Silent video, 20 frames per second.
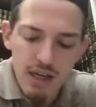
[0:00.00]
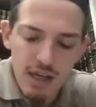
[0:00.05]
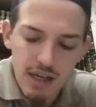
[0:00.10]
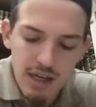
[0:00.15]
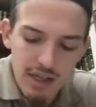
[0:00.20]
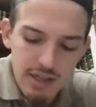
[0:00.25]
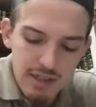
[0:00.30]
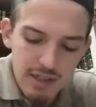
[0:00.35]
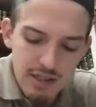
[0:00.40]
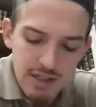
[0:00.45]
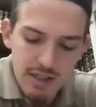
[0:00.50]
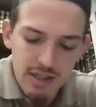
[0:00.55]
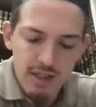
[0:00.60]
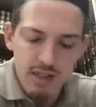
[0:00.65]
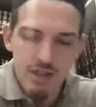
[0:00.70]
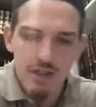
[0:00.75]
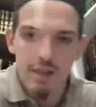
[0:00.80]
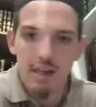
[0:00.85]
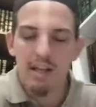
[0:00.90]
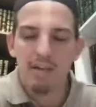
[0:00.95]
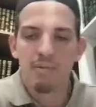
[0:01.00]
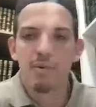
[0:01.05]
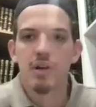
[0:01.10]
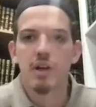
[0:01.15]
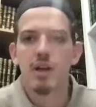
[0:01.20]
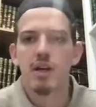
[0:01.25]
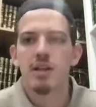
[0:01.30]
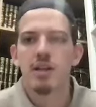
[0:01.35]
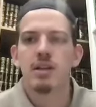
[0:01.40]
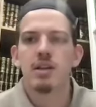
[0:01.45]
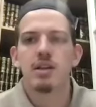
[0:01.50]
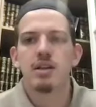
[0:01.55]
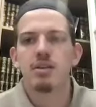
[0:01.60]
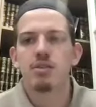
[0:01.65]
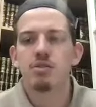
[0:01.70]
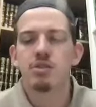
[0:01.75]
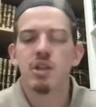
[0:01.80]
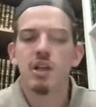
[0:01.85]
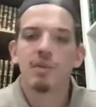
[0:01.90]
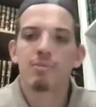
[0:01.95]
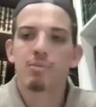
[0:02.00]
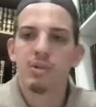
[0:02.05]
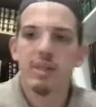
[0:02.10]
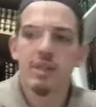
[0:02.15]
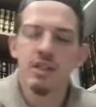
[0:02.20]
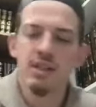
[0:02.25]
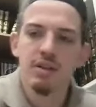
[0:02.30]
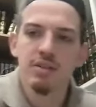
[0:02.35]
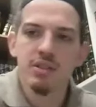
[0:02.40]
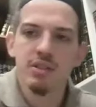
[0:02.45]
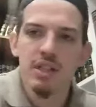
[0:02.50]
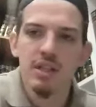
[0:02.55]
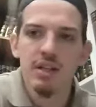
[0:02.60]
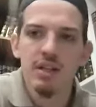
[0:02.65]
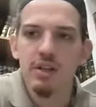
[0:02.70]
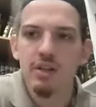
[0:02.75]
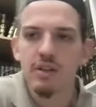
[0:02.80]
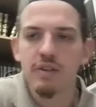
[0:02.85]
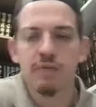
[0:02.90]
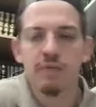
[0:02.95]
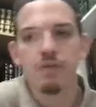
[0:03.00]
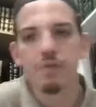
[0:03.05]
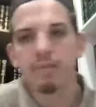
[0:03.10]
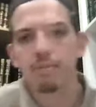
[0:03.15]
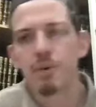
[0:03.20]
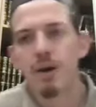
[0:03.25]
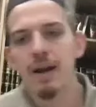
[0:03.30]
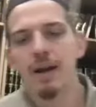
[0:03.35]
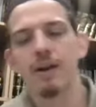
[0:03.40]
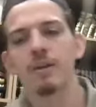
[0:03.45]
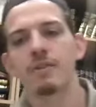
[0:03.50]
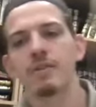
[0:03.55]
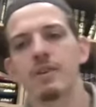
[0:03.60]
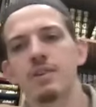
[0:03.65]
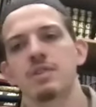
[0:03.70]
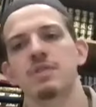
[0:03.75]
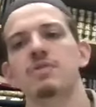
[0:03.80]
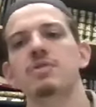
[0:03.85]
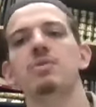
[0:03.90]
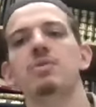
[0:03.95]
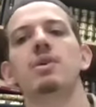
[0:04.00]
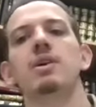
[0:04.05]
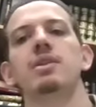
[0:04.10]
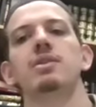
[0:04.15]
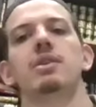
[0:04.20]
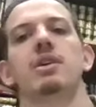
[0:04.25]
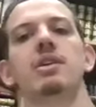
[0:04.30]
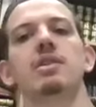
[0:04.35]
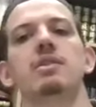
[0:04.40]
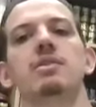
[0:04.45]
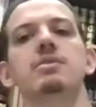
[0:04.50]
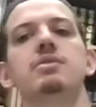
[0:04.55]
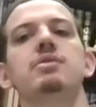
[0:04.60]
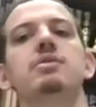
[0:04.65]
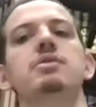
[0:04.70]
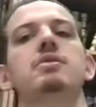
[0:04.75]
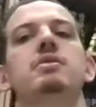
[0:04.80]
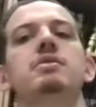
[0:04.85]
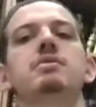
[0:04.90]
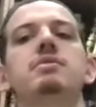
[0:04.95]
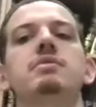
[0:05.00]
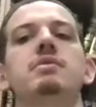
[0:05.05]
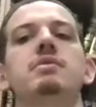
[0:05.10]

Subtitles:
and whatnot. And then there's a lot more details in their biographies if you want to look in those.